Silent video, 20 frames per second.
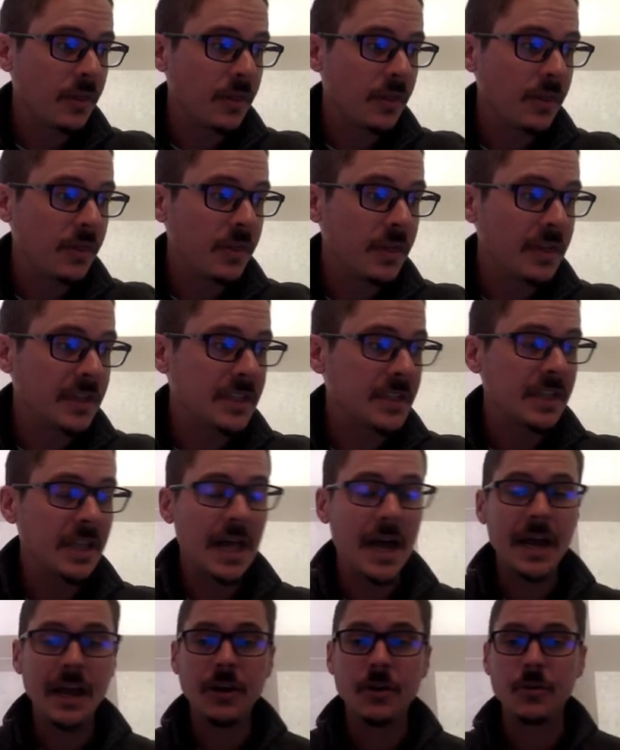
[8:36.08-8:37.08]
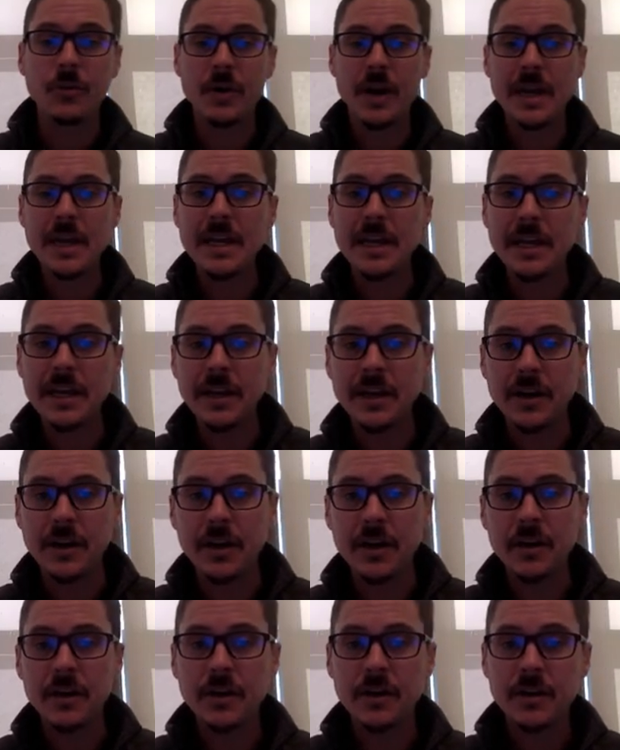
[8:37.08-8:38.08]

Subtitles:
this line right here